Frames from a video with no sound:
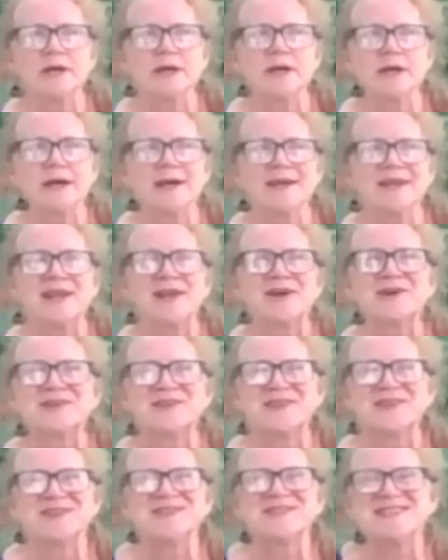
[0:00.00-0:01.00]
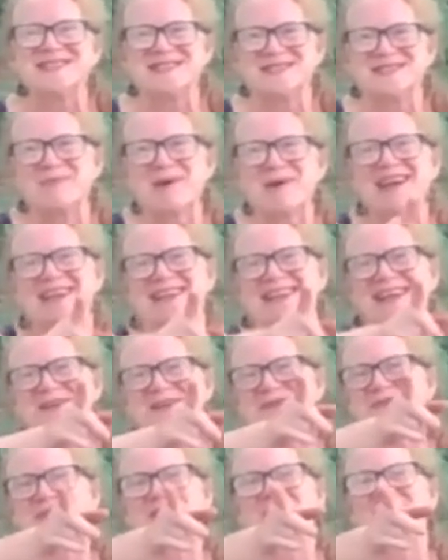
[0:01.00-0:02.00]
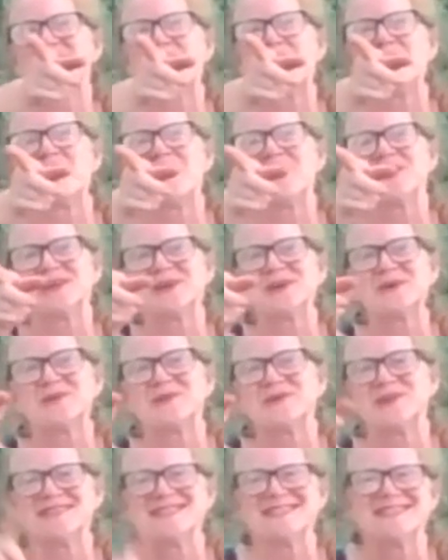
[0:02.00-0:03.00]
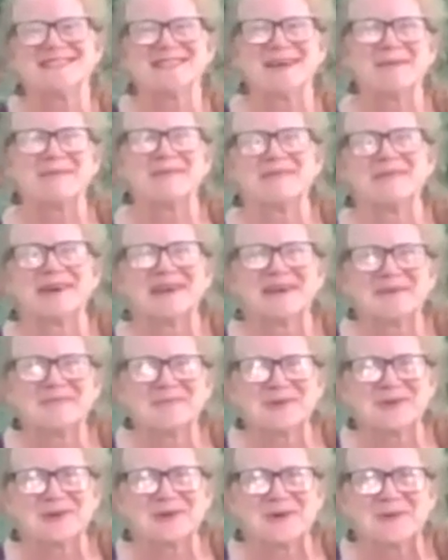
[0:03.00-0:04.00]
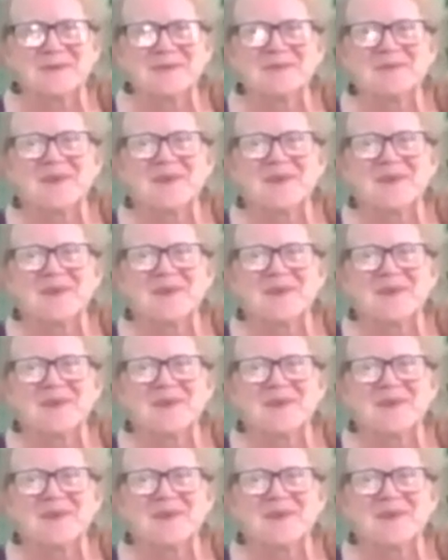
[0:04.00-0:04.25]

In, there, there's a spotted lanternfly now walking across the top of my computer.